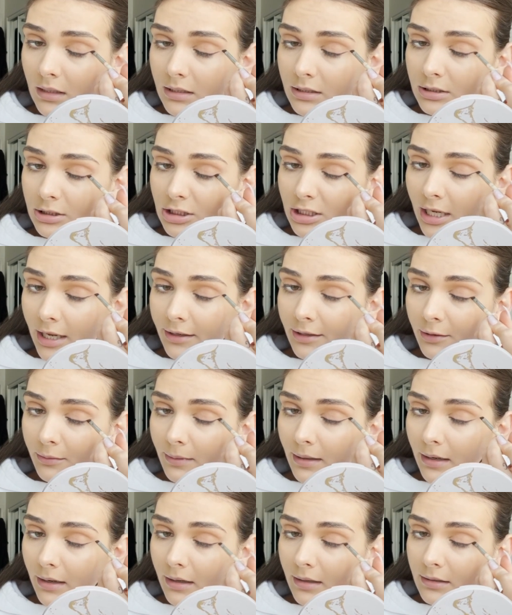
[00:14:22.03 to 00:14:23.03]

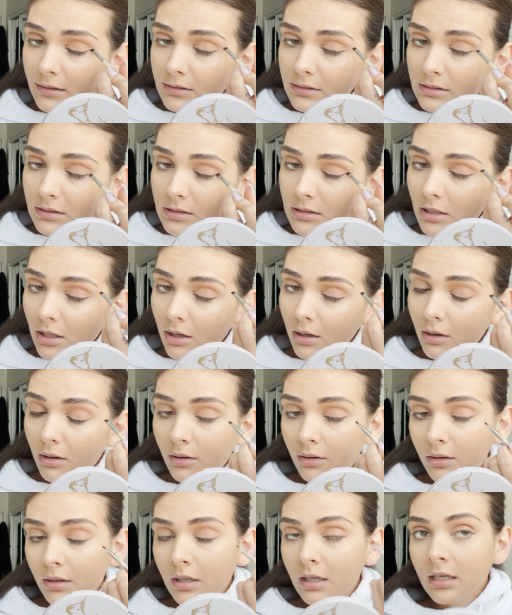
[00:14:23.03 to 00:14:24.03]
January. So
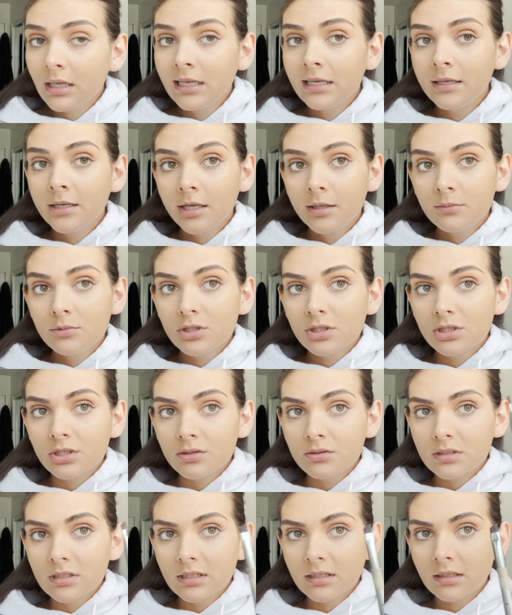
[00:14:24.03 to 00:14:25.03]
just
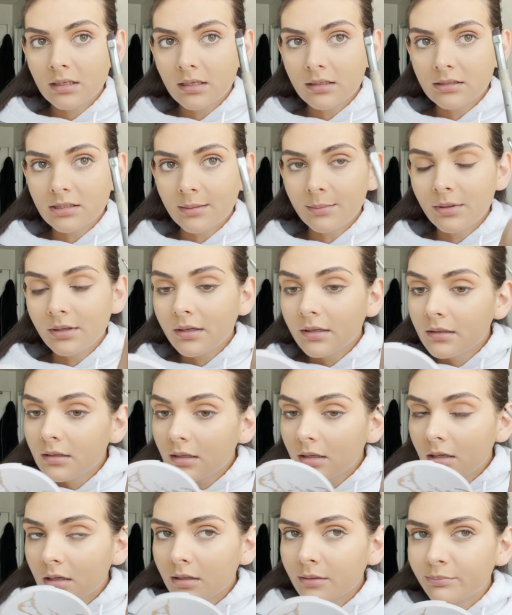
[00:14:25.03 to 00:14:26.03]
using
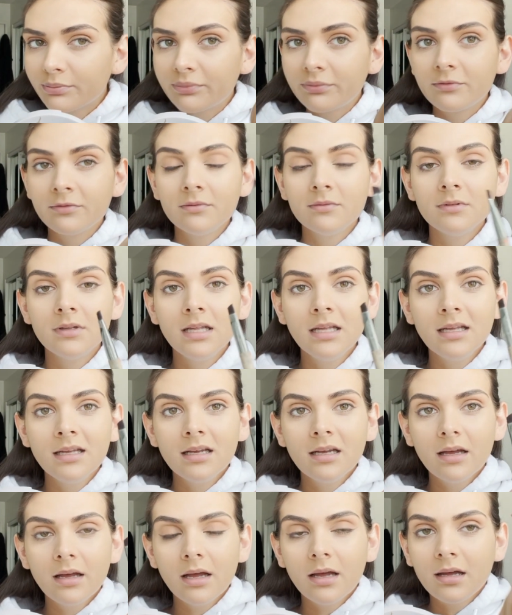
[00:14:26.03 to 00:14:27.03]
a
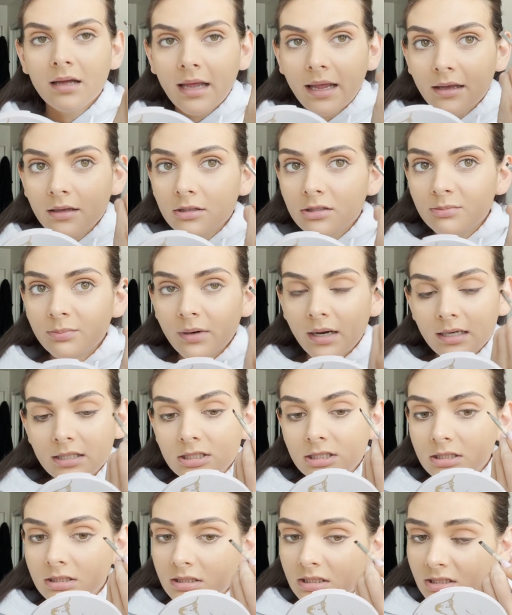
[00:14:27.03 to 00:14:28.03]
angled
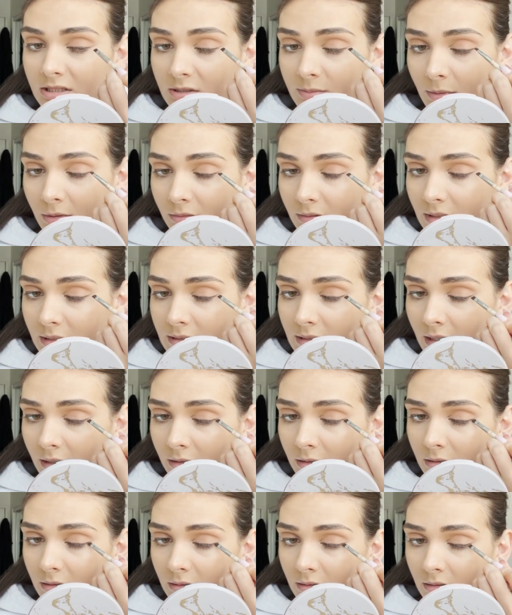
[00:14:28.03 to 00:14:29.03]
brush to smoke this
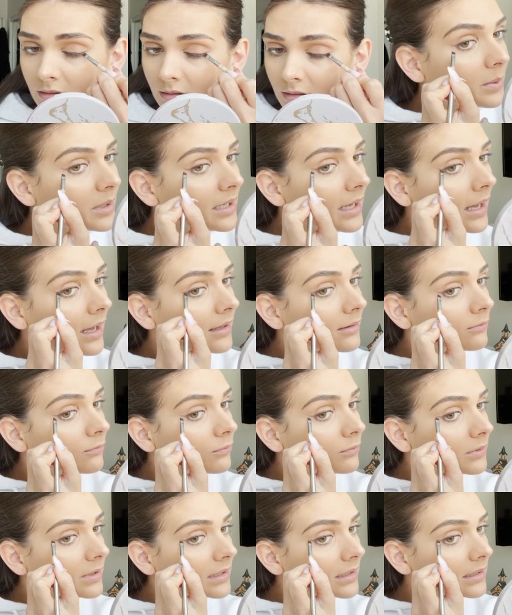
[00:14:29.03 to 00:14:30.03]
out. But yeah,
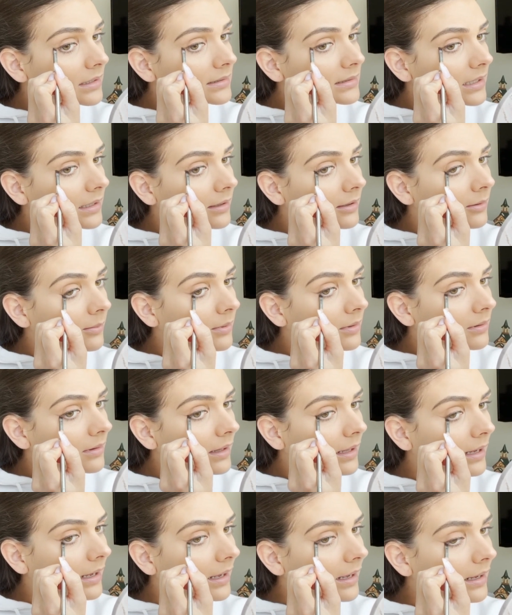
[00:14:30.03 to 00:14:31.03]
really excited about
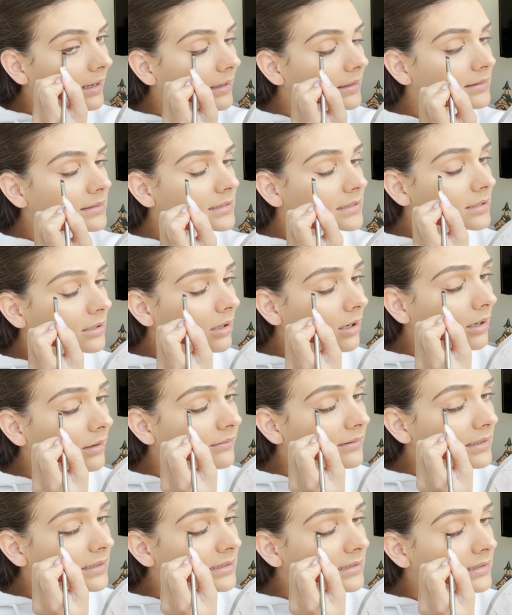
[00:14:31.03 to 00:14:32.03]
that.
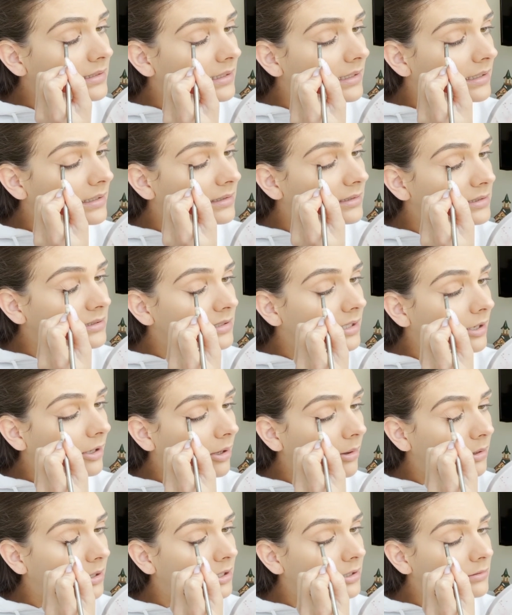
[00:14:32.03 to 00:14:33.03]
Obviously, just like
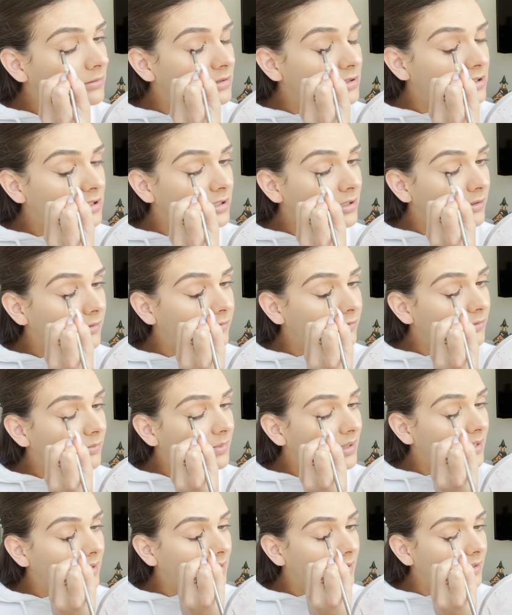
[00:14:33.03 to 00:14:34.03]
a huge deal for
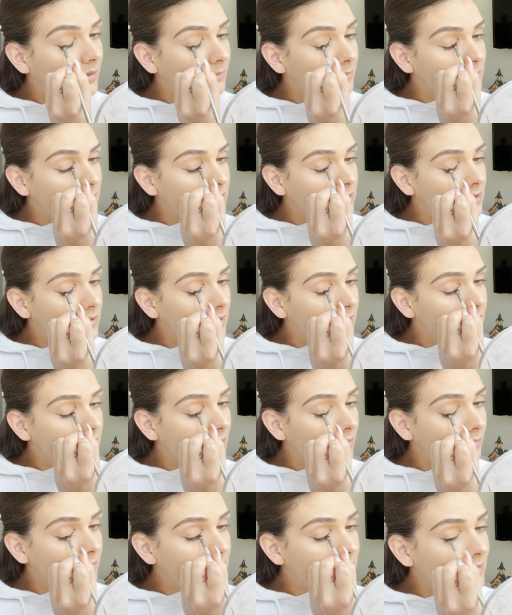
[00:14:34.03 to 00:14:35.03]
me, and I'm just like
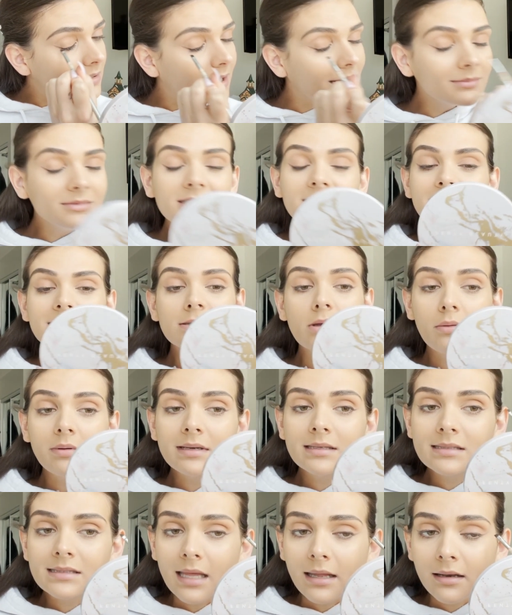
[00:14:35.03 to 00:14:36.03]
so
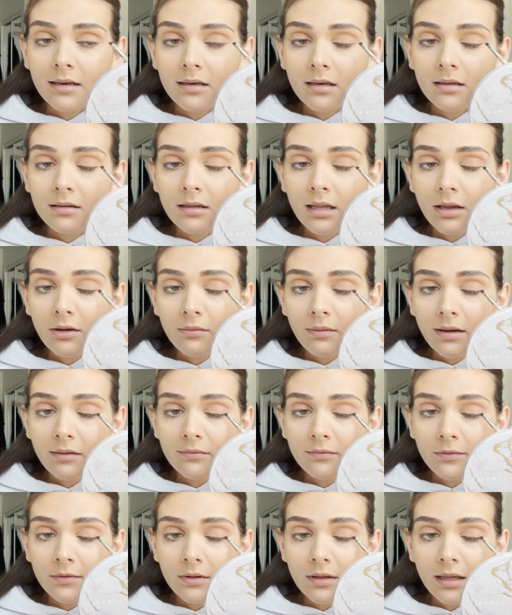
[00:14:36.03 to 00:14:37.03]
excited and like
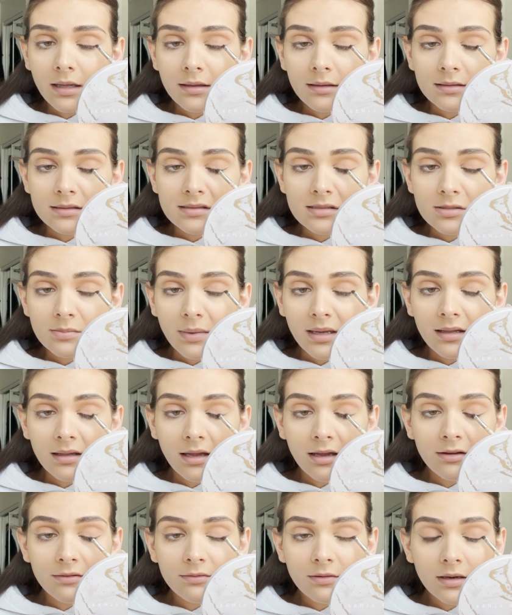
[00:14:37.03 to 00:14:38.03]
grateful that this is my
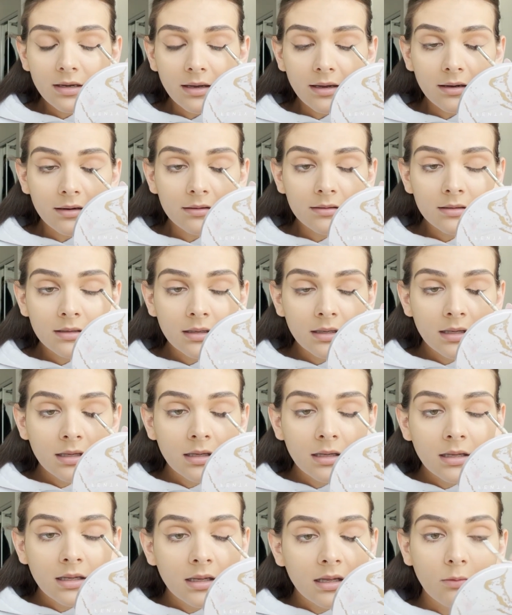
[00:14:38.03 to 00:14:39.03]
life right now.
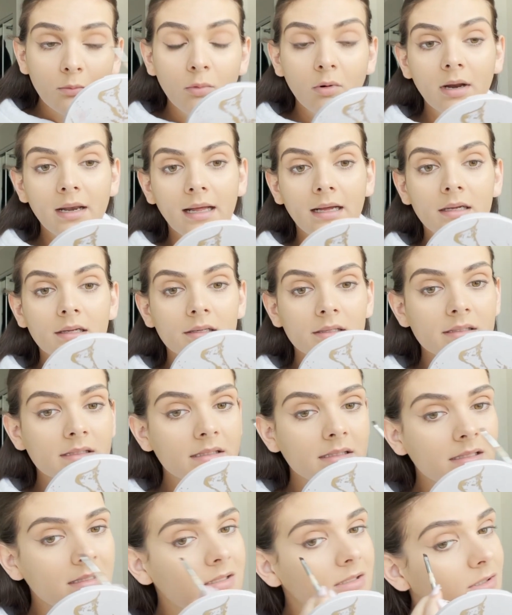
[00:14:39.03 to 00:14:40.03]
What
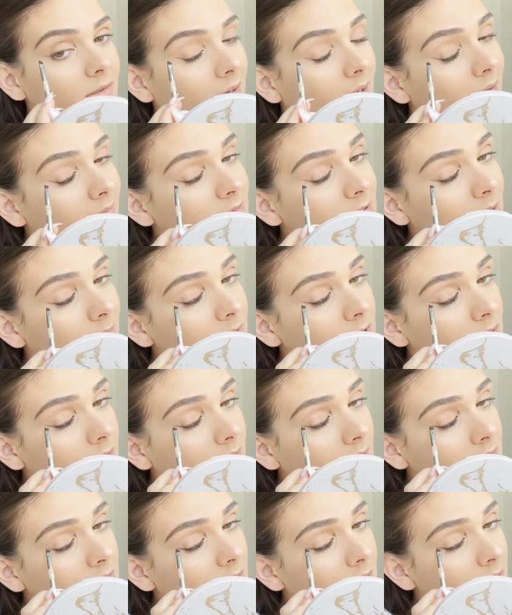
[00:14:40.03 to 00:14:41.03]
else do I have to update you
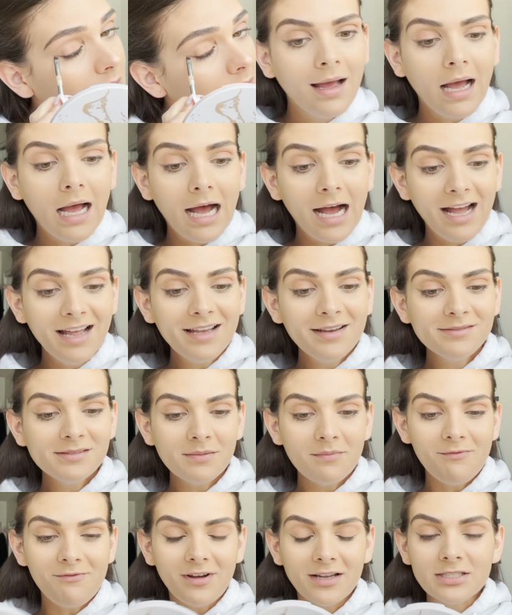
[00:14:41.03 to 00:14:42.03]
guys on? I have
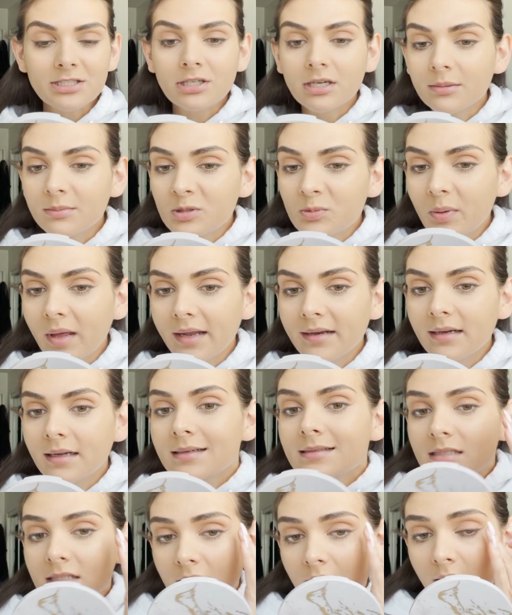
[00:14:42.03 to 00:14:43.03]
some fun trips planned
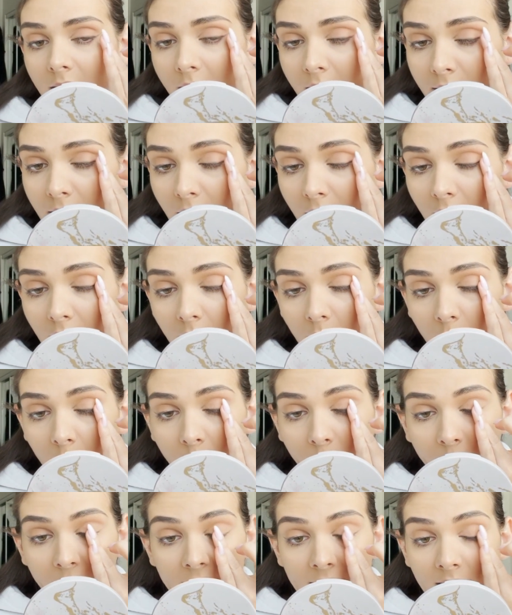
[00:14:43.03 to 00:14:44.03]
next year, and like
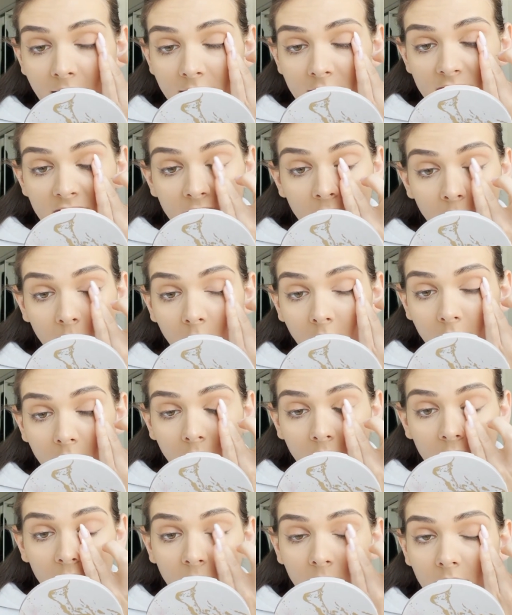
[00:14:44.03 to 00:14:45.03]
potentially
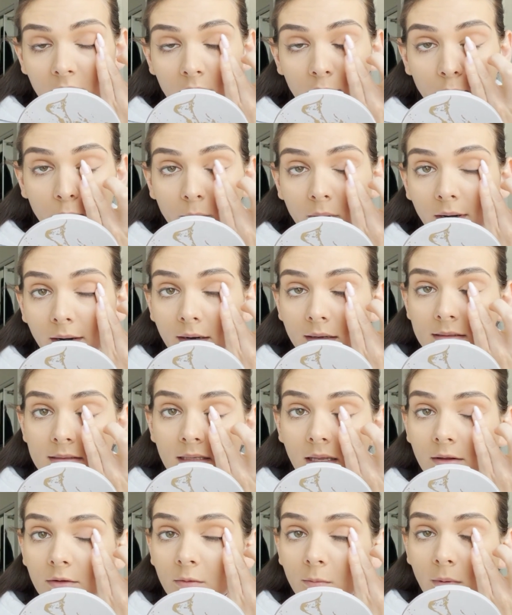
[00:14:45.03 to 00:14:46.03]
another one in the works
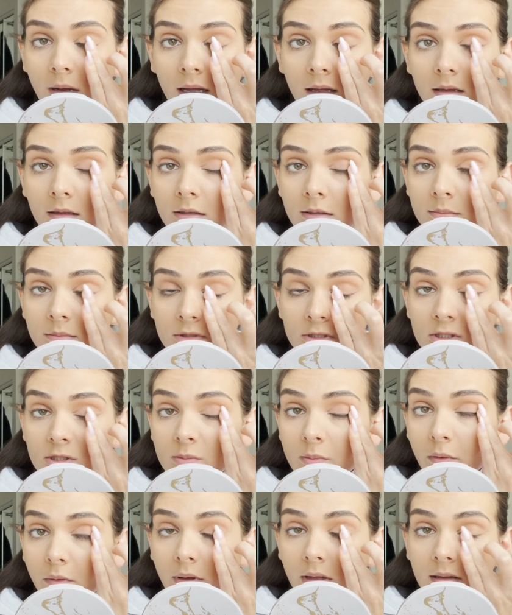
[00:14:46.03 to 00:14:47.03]
as well. I'm just
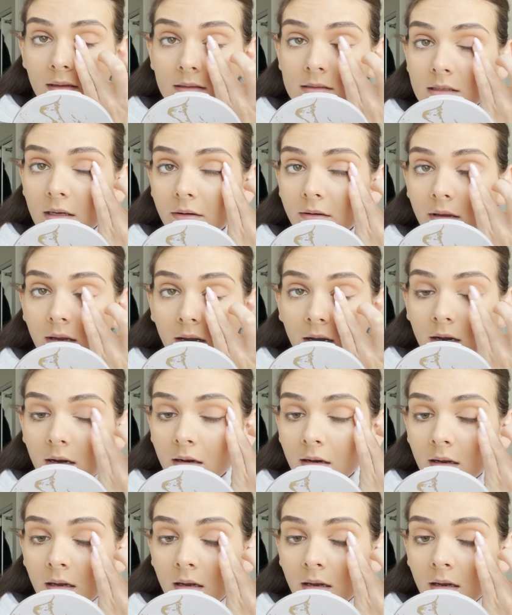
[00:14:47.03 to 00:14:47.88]
smoking this out here.